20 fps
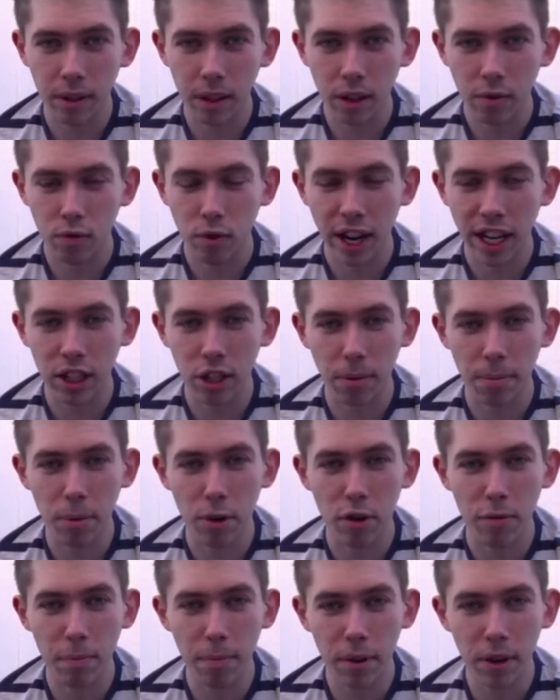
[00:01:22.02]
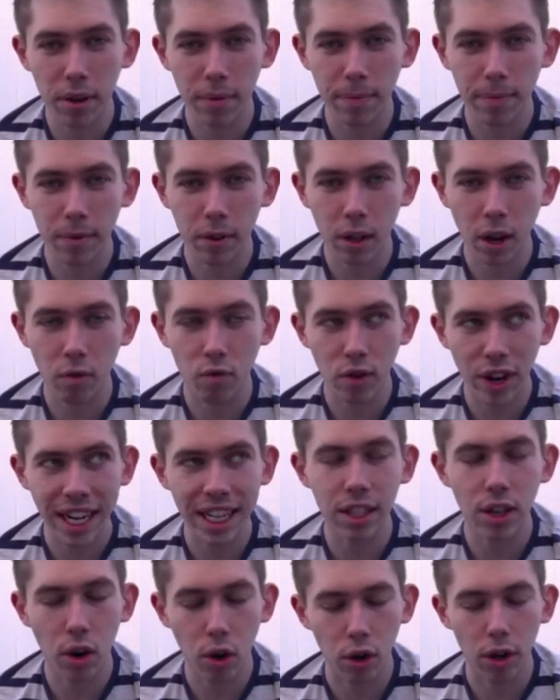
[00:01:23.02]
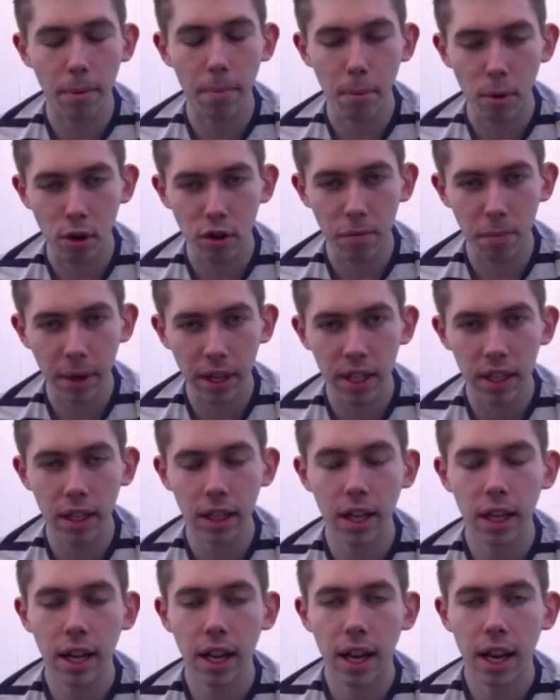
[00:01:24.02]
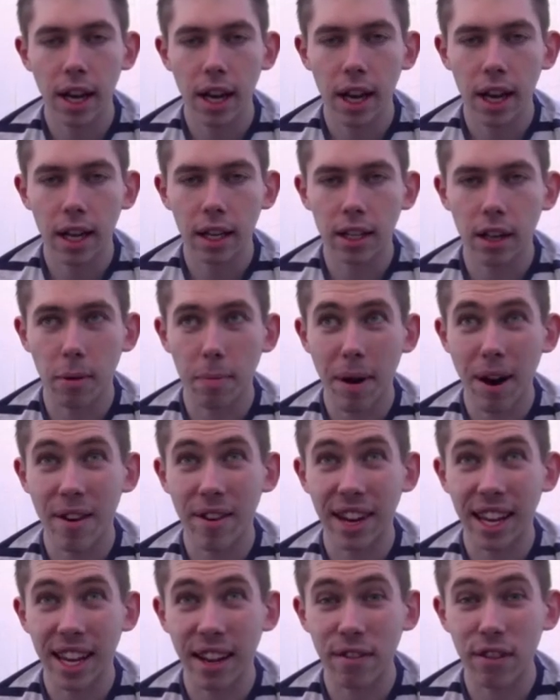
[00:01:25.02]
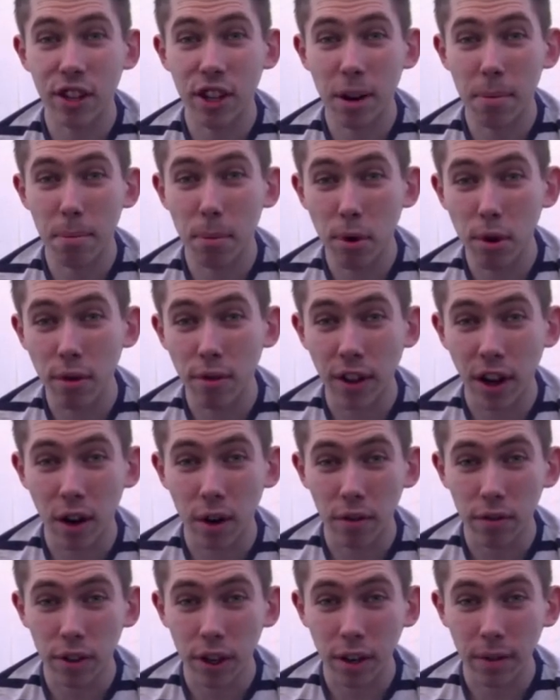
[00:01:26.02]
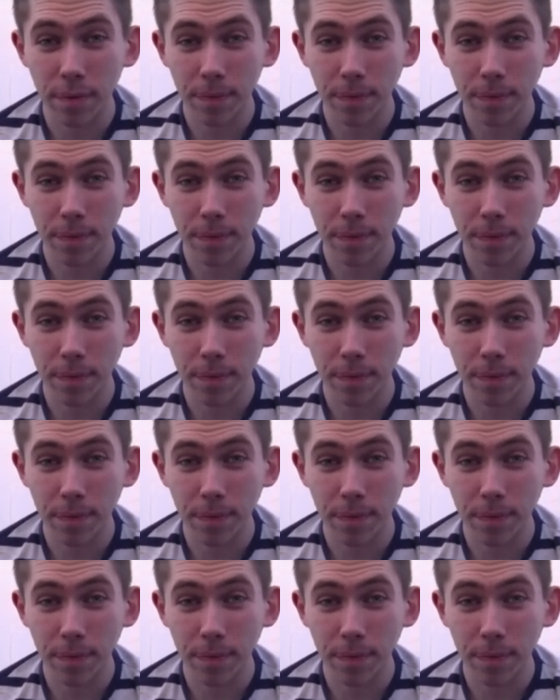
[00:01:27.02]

reads on movement. So apparently, if you don't move that often,